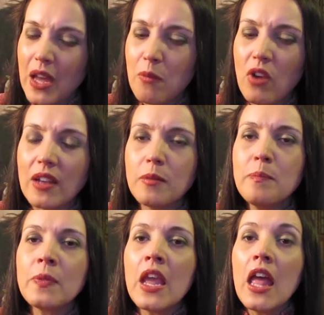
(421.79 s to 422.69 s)
I'm random.
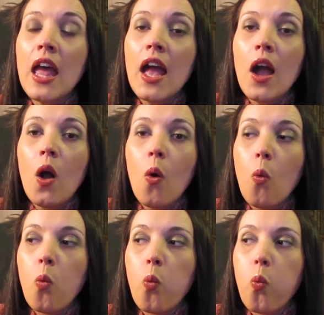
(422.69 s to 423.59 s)

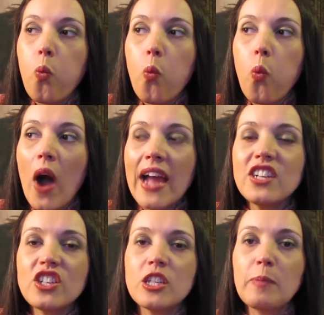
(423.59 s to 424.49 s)
Why
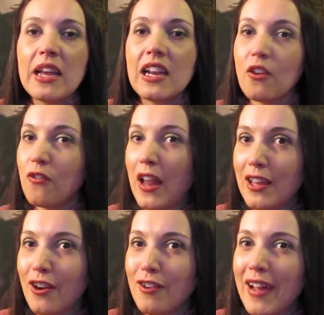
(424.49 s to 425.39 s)
does she speak like a Valley
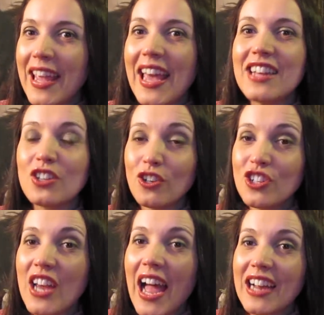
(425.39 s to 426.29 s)
girl, right? Does
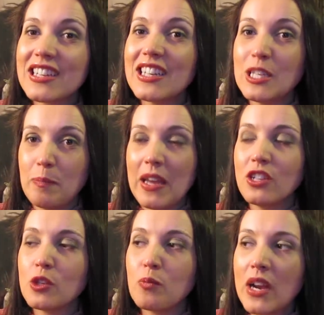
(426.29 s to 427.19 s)
she actually speak,
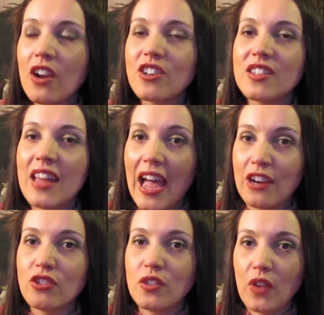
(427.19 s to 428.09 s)
does Brie Larson, the
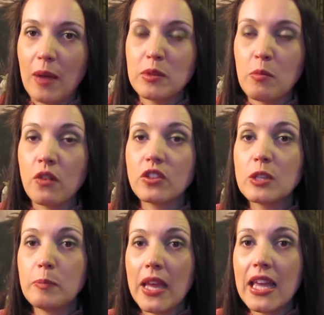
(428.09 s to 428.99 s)
actress of Captain Marvel,
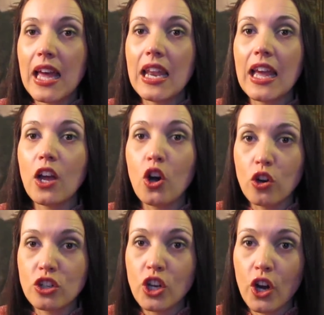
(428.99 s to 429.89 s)
speak like a
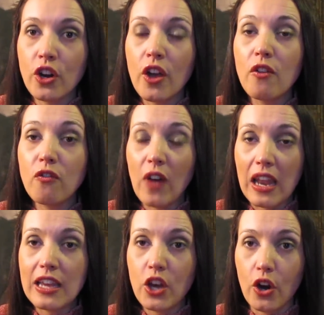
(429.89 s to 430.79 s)
gosh darn
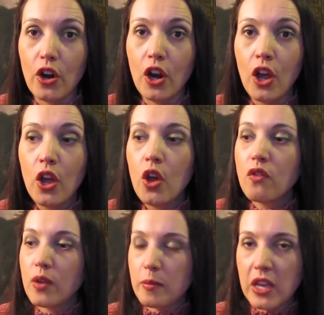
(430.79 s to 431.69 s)
Valley girl
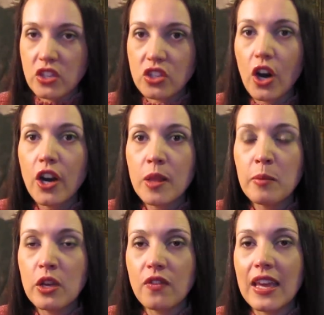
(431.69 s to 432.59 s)
from the start of the
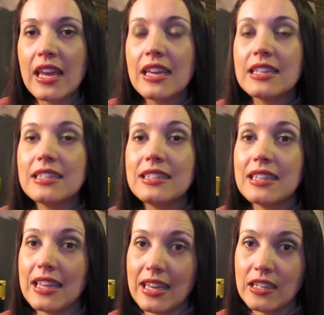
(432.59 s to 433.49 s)
movie to
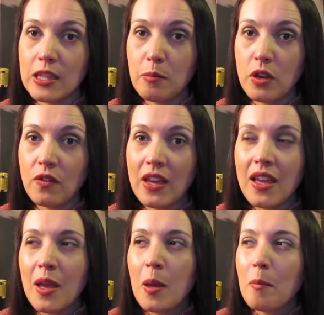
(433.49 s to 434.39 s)
the end of the movie?
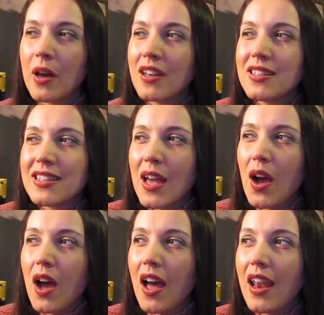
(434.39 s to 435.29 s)
Because,
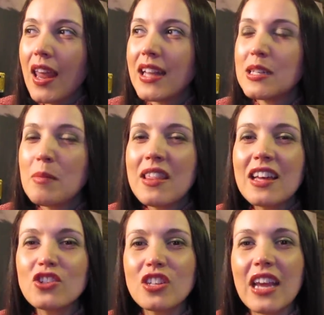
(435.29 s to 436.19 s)
like, to me
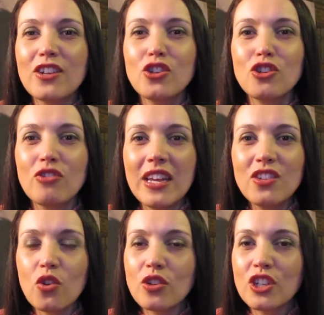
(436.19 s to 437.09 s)
that's just kind of
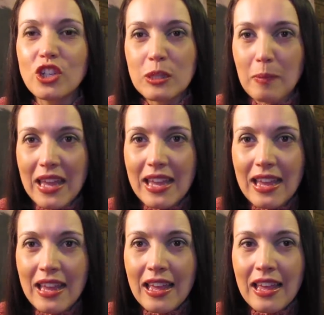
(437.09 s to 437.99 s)
strange, or is it just
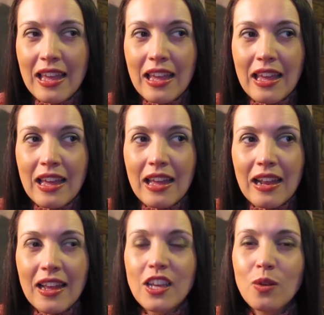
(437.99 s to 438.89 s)
me?
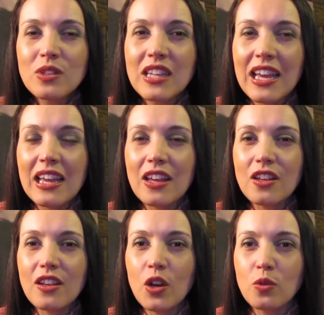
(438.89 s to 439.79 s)
Like, you don't
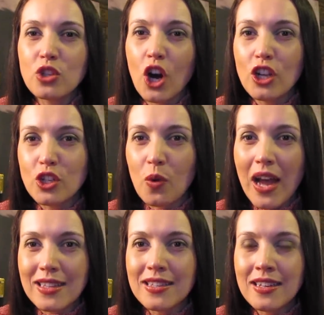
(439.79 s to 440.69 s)
see, you know, Scarlett
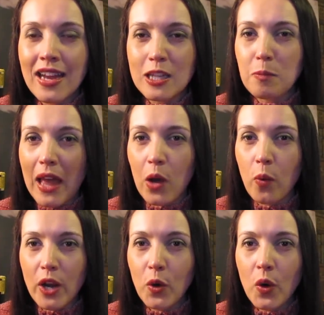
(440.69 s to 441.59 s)
Johansson as Black
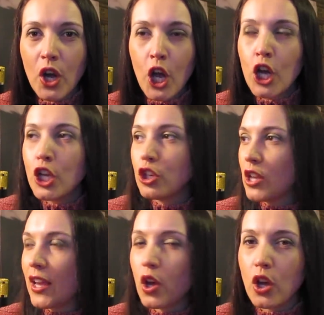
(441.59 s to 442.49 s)
Widow,
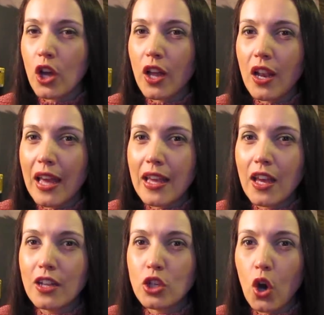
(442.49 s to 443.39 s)

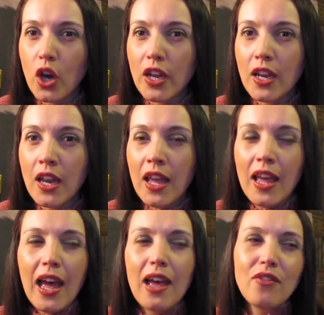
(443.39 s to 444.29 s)
like talking,
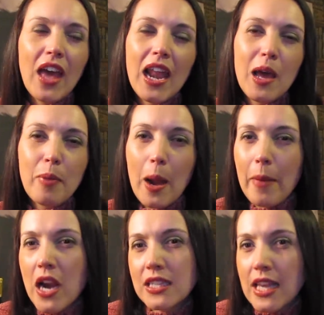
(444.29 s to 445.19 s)
I've got a
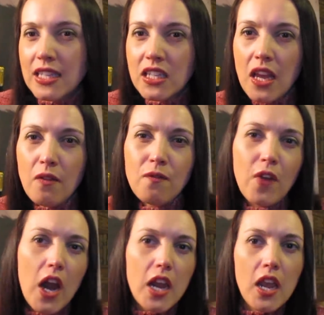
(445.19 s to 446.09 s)
proposition
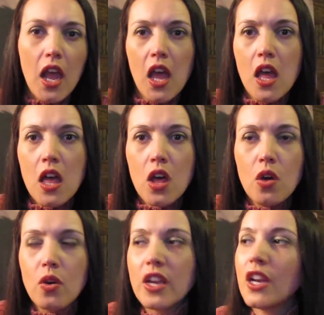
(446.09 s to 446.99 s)
for
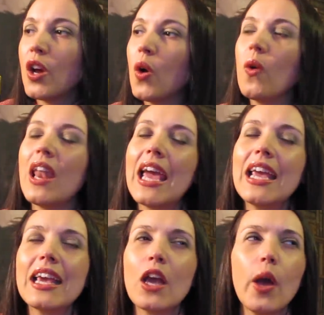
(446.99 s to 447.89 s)
you, you know,
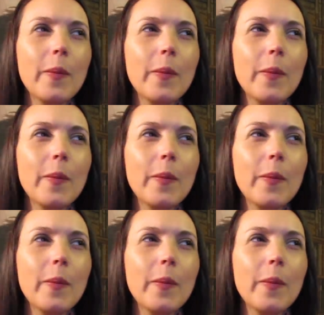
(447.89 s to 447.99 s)
like,